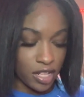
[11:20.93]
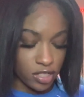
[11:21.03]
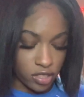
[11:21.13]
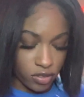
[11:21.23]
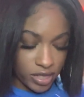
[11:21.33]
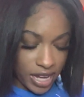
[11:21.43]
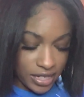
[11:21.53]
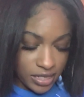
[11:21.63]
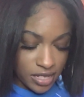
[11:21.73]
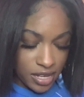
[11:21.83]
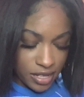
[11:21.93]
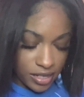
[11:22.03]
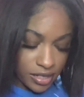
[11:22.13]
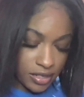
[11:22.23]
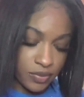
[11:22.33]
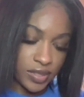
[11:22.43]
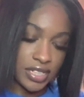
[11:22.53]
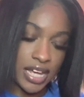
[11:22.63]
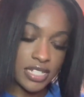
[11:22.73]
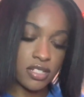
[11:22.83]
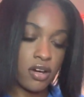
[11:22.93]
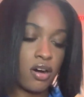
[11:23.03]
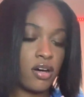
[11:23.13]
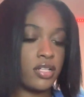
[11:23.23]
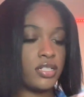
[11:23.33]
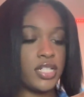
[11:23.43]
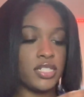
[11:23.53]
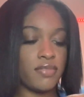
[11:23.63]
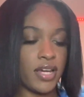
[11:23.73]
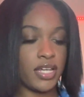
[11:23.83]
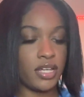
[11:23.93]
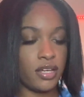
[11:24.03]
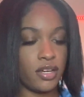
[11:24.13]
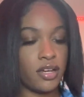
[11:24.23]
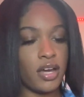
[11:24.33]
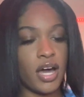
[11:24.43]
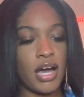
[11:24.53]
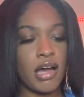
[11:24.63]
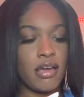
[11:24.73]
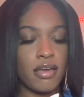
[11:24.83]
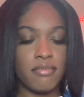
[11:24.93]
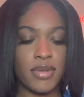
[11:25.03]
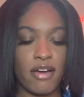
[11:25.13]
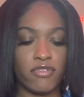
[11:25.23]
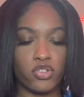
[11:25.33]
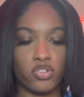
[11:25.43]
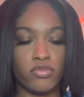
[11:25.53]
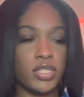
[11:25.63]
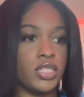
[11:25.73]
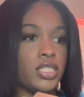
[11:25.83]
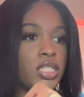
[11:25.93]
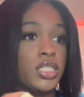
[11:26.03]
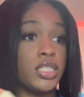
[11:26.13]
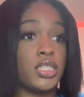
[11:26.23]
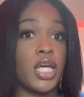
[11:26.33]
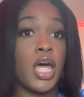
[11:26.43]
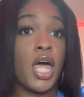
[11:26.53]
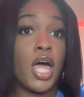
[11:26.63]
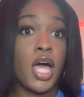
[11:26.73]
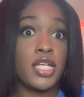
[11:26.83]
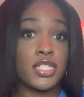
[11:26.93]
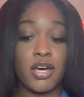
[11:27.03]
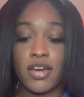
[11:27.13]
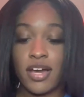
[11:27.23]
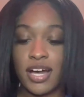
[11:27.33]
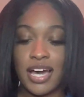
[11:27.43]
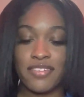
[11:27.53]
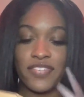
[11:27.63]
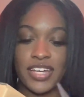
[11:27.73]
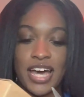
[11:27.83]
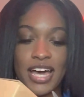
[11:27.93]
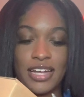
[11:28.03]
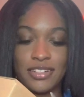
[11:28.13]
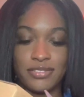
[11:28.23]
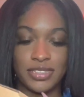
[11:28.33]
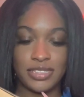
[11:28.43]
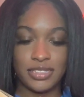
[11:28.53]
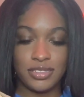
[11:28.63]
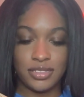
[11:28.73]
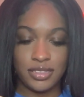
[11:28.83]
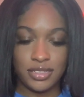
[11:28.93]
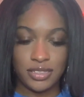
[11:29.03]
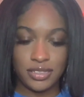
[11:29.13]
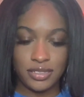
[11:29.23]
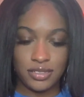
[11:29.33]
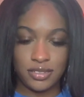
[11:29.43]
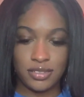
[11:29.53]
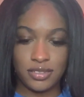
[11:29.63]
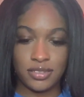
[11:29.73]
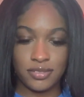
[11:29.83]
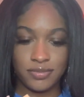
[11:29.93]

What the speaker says: So that's what that is called. This right here, I am not for sure what this is. Sorry, I kind of forgot what this is.